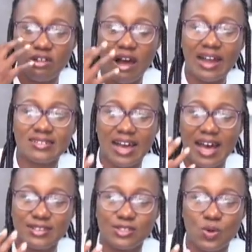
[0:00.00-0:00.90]
to act
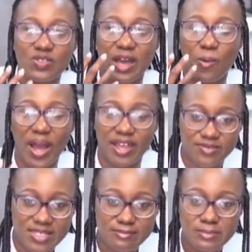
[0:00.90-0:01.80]
as though they're
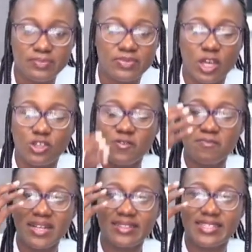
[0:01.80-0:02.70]
wives. You've
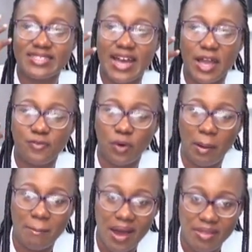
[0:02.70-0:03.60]
met this guy for
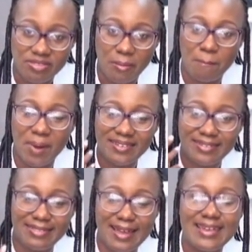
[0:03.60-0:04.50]
a month, but
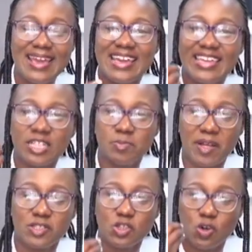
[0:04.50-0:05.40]
then he
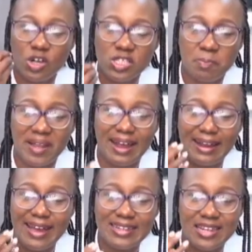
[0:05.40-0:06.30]
expects you to go spend
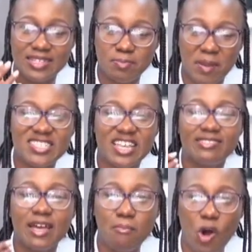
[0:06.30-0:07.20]
a night at his place
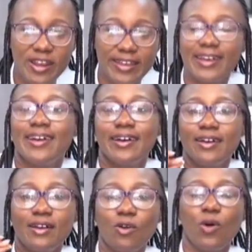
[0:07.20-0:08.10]
in the morning.
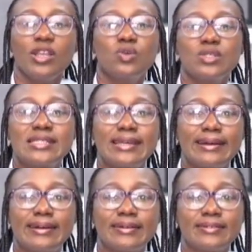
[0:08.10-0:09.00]
Oliku
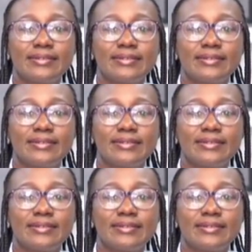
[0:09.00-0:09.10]
sink.